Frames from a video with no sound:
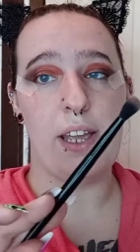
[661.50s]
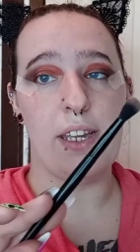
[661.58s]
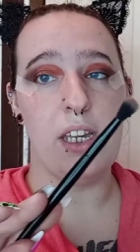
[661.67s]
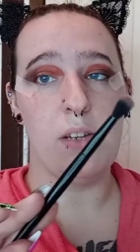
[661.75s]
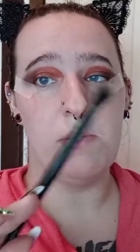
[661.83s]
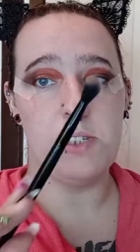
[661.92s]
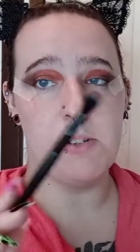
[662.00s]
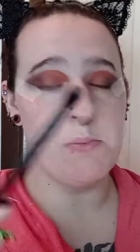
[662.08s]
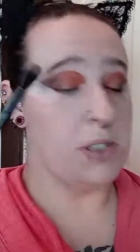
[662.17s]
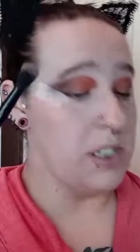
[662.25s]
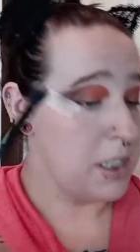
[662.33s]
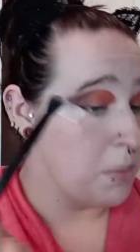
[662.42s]
with your
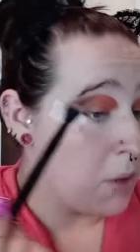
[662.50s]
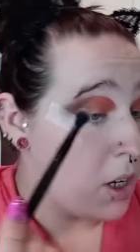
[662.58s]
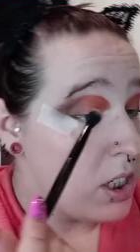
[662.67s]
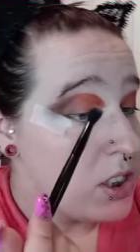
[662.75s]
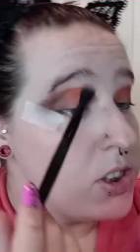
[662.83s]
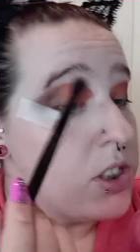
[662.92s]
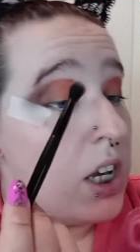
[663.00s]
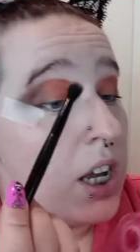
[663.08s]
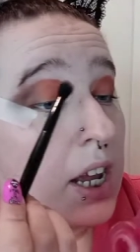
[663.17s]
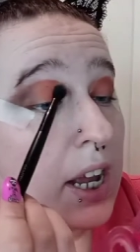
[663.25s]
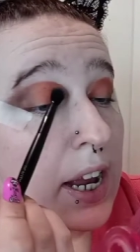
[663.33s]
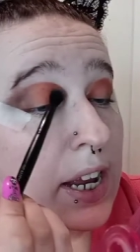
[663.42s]
blending brush
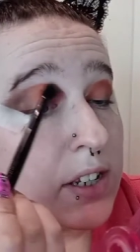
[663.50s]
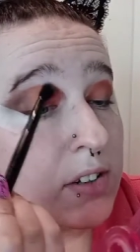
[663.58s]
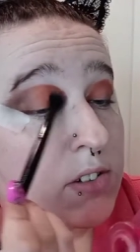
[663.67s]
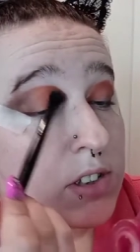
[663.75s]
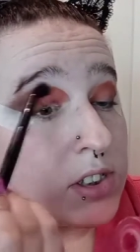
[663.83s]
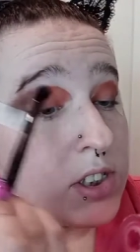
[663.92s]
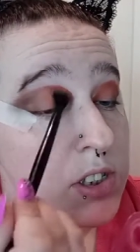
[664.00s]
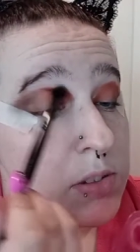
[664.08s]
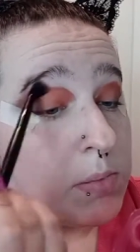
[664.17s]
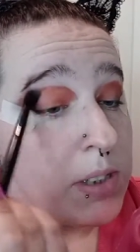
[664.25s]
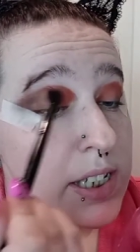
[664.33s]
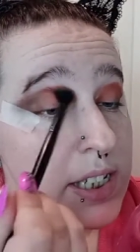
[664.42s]
and you're going to
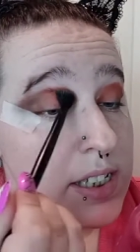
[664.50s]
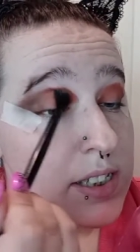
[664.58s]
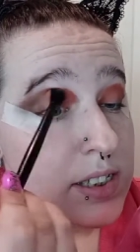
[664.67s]
blend